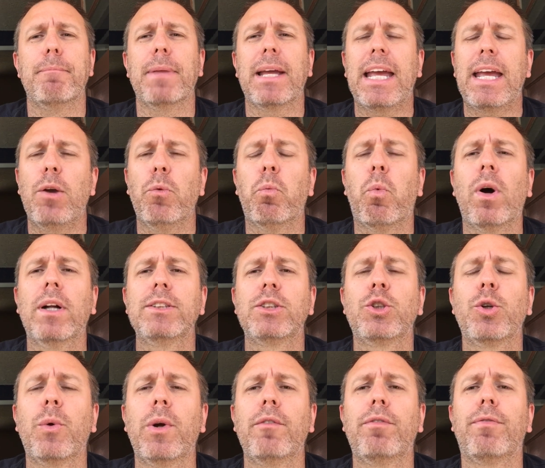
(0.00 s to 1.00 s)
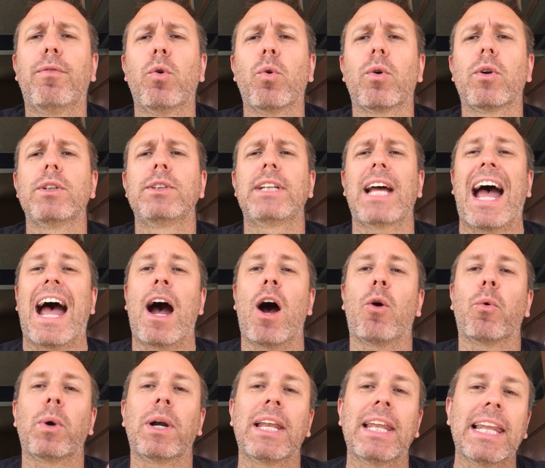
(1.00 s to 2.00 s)
He wants to enforce
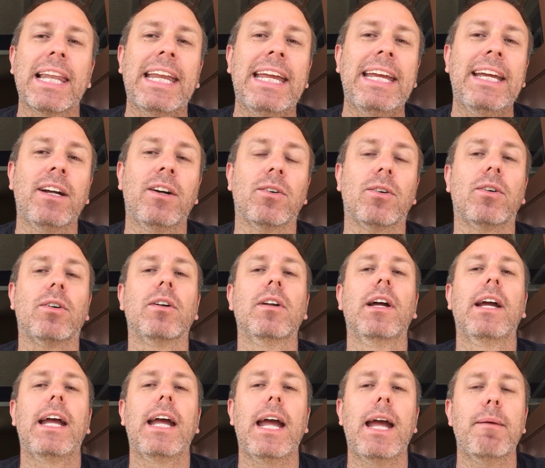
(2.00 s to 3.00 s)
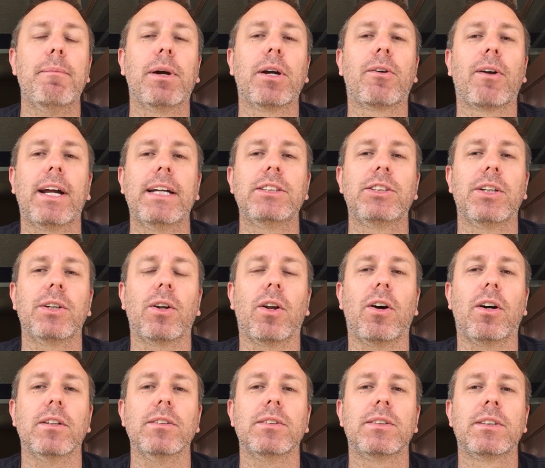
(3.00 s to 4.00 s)
our legal immigration
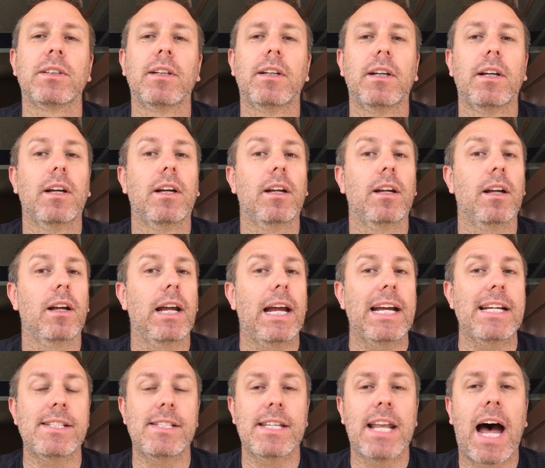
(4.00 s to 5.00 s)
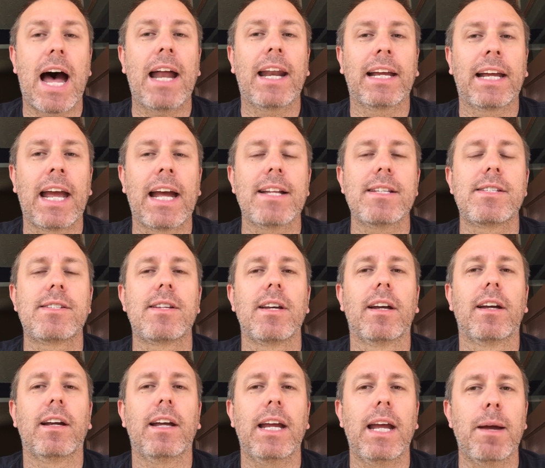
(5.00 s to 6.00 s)
laws. He's not
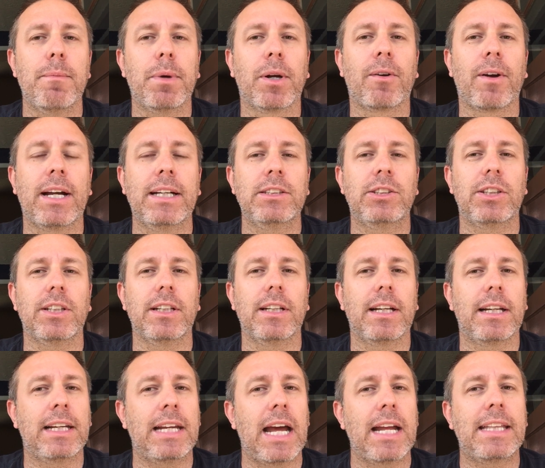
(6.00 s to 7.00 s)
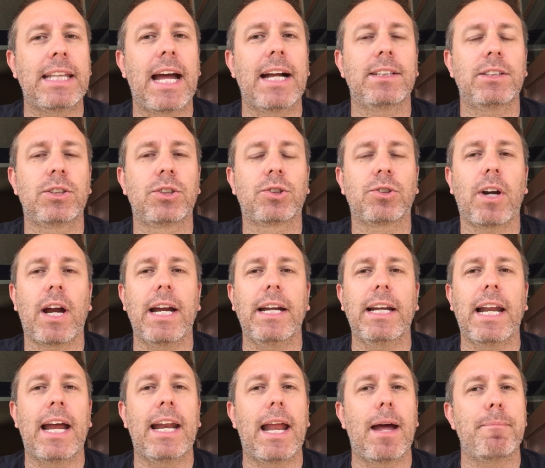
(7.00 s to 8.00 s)
against immigration. Get that
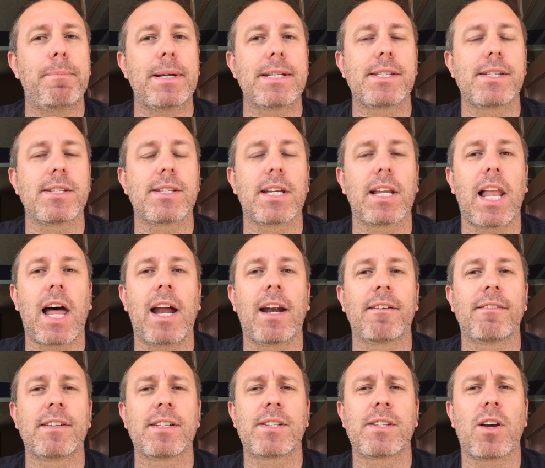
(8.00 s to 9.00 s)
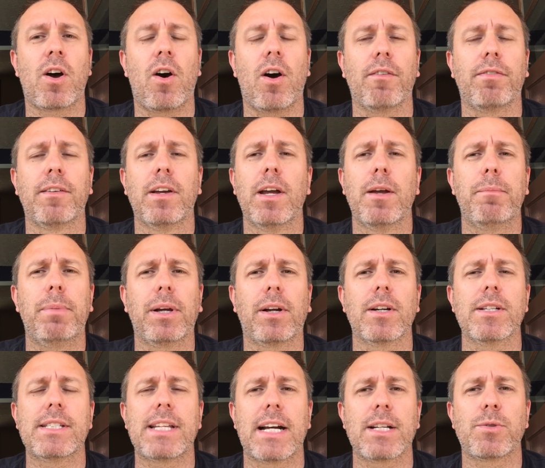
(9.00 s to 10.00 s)
straight. And that pisses a lot of us off
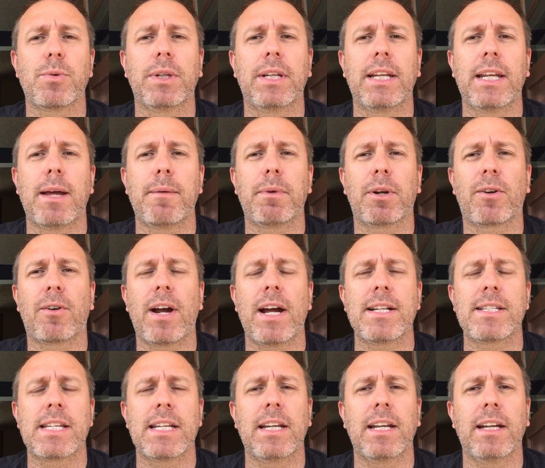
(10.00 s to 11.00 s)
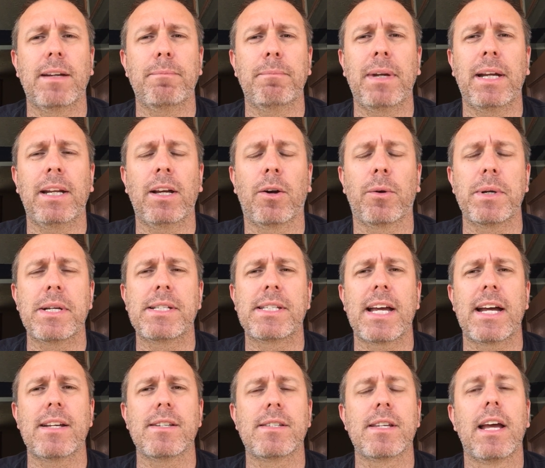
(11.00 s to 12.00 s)
because that's what the Democrats and the media always
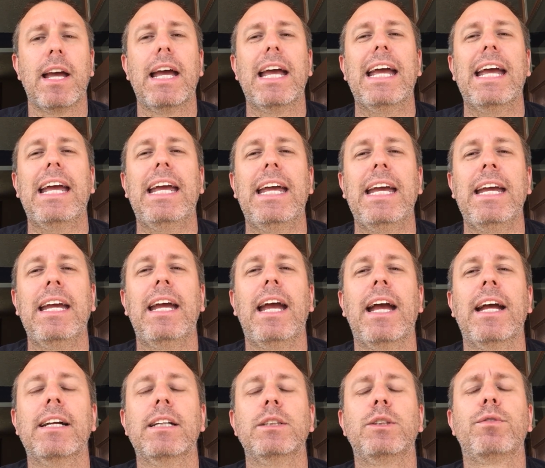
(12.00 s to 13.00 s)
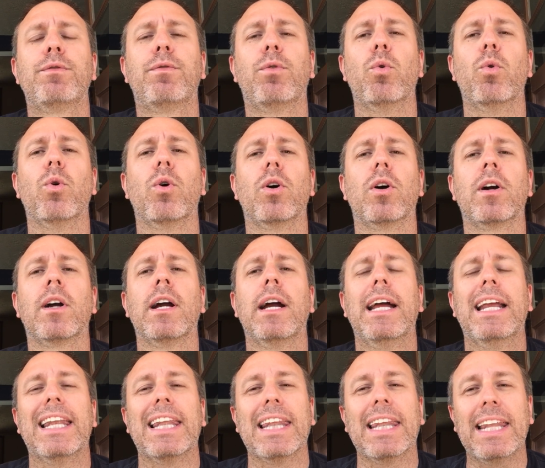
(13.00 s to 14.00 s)
says. He is for
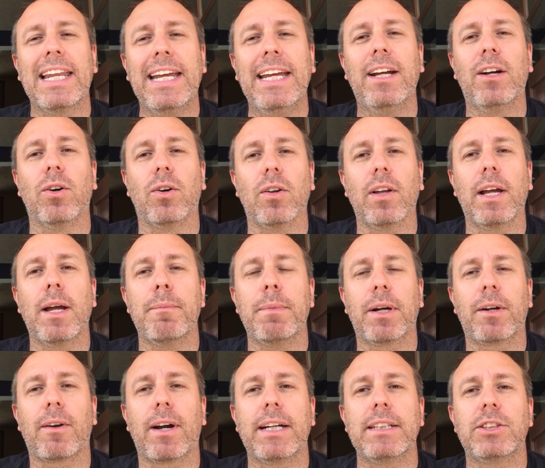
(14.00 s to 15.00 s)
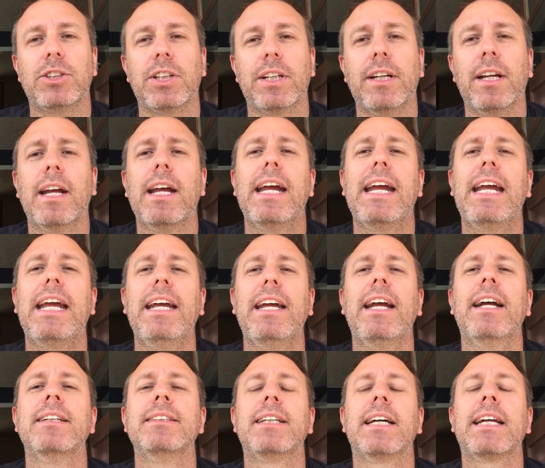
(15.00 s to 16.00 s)
legal immigration. He
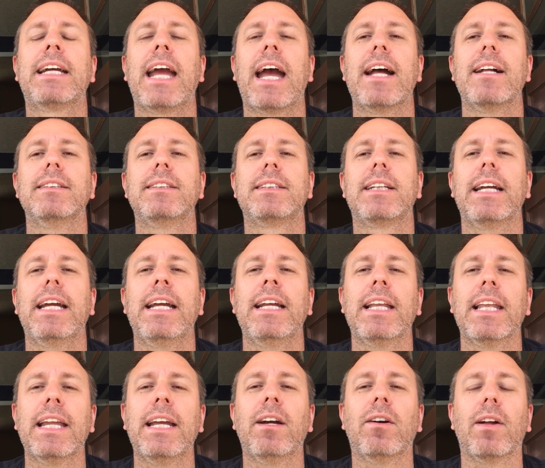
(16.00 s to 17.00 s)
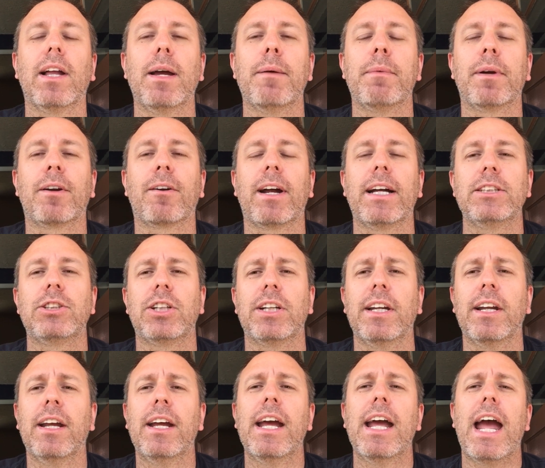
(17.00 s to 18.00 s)
is against illegal
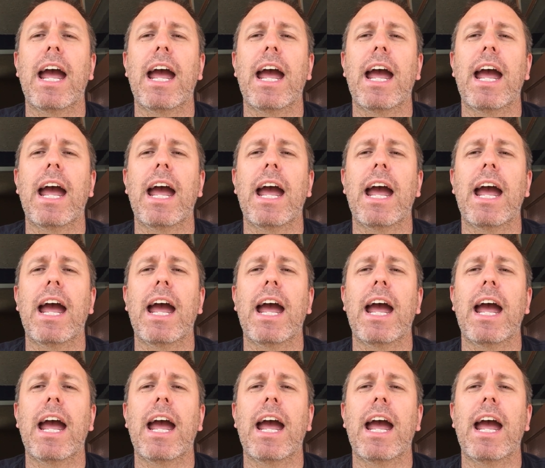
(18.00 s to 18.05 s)
immigration.